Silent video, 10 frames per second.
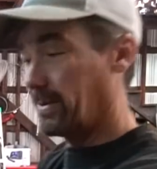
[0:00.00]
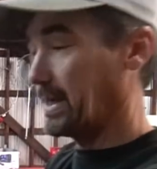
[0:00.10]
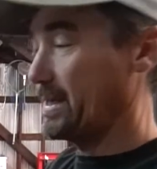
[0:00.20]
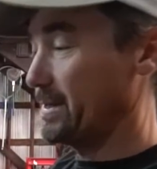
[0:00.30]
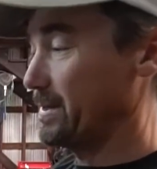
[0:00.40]
right
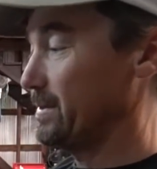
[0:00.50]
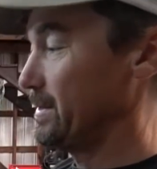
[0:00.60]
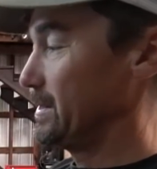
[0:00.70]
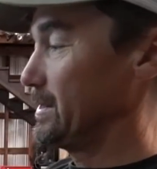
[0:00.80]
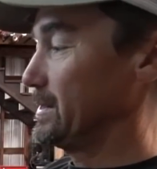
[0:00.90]
here.
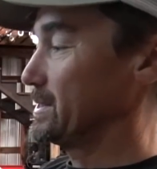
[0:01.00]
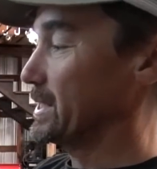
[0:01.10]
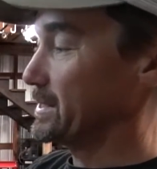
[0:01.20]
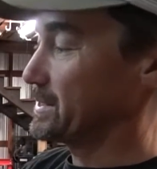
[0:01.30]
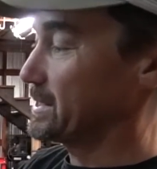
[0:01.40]
It's
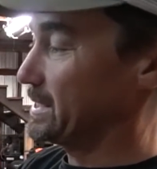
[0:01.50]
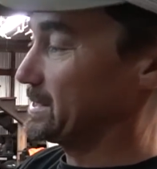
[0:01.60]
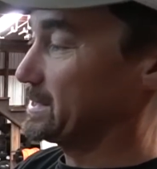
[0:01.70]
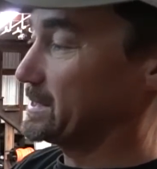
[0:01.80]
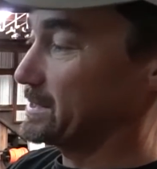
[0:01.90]
got this
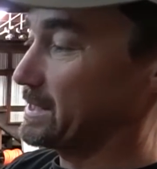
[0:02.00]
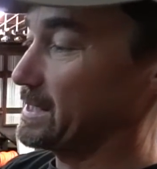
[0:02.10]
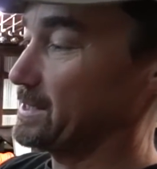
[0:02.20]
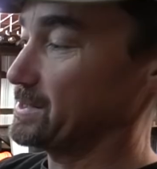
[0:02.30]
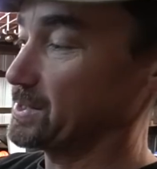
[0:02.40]
nice
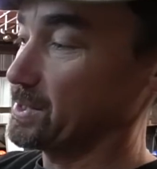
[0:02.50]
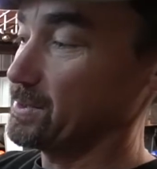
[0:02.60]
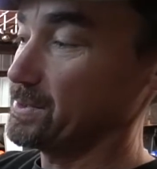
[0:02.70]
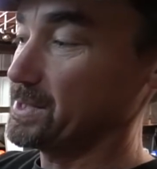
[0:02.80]
thing that secures